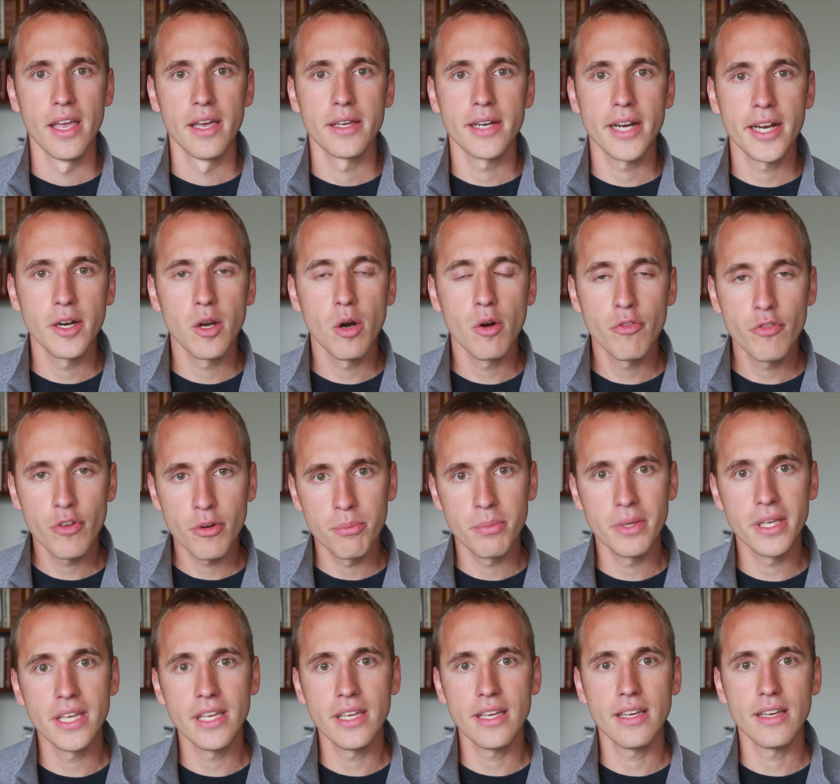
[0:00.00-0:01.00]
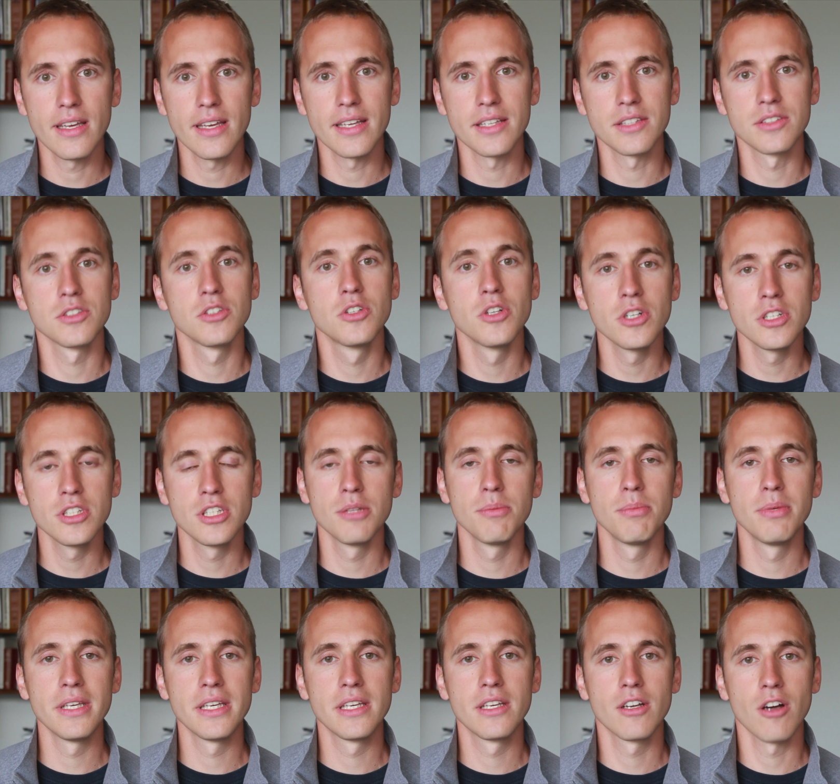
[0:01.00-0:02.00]
And I know for me, it's good
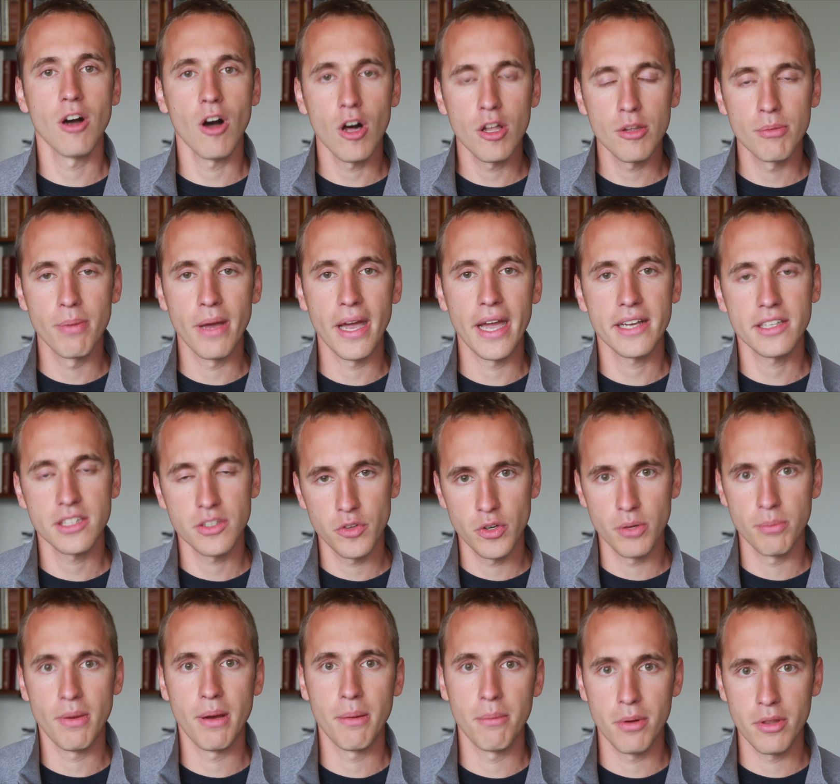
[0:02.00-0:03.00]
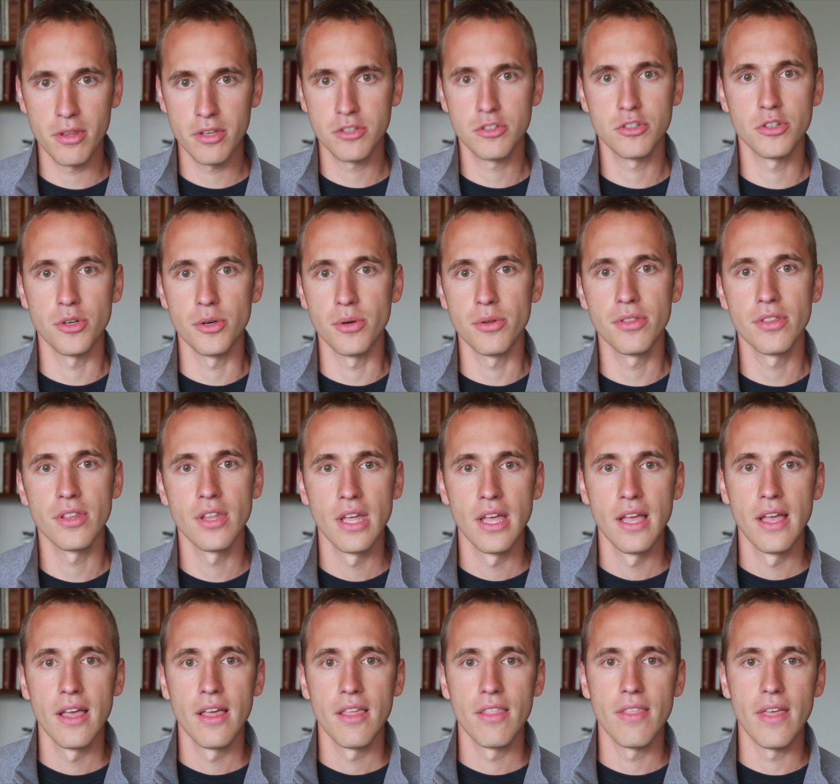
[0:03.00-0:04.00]
to be called back to remember the truth
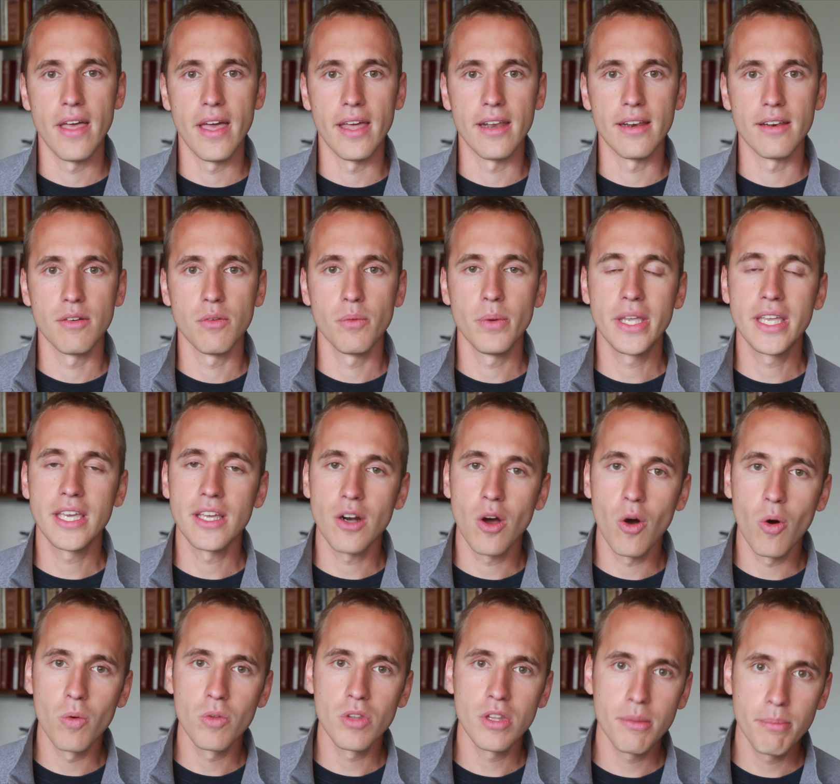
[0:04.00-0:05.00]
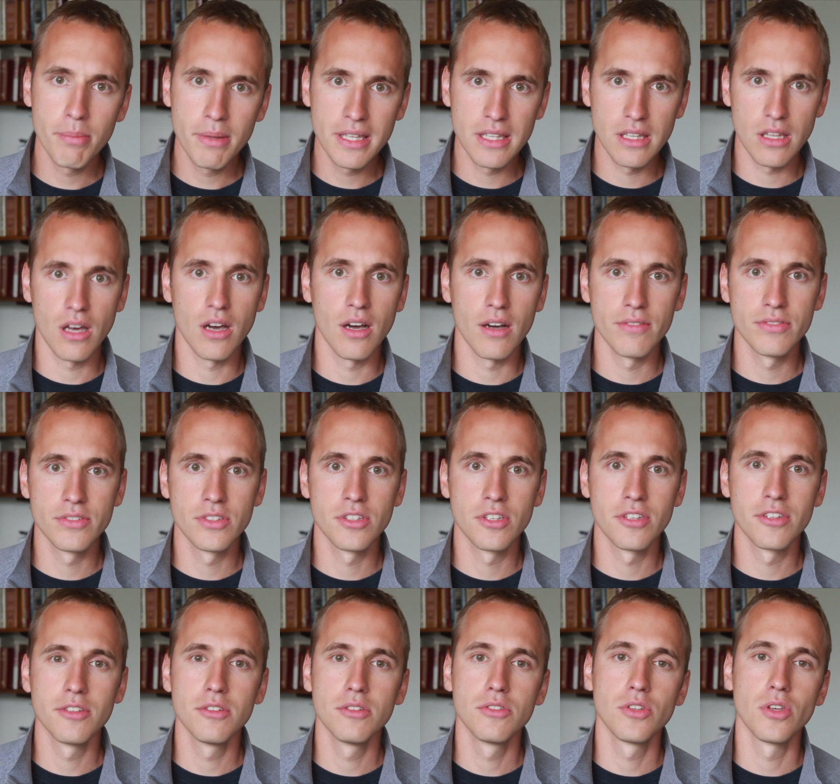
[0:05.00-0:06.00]
that we can only be
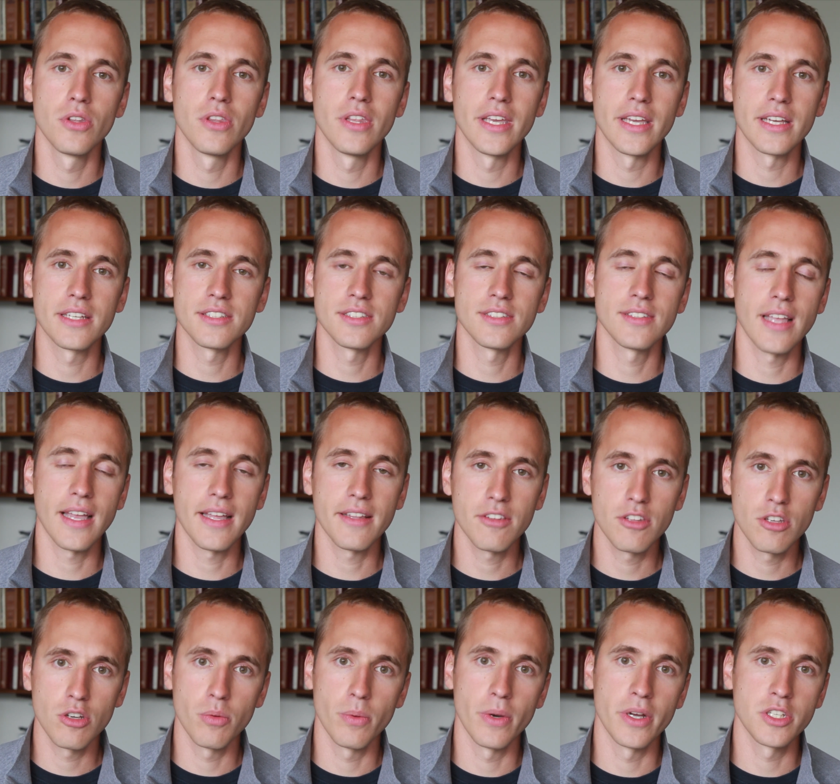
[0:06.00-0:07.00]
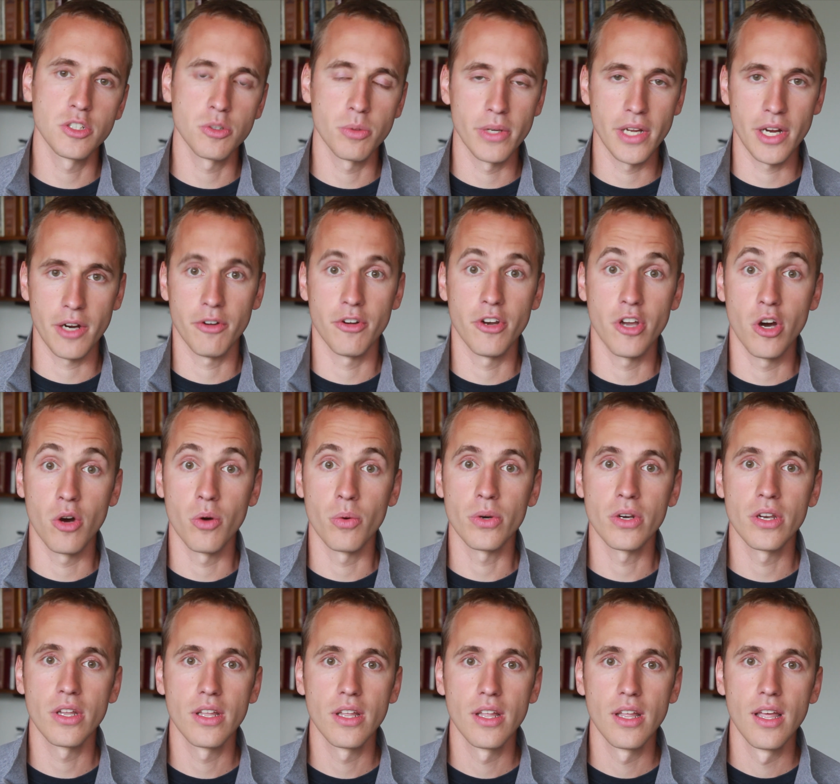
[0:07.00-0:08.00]
loved to the extent to which we are known.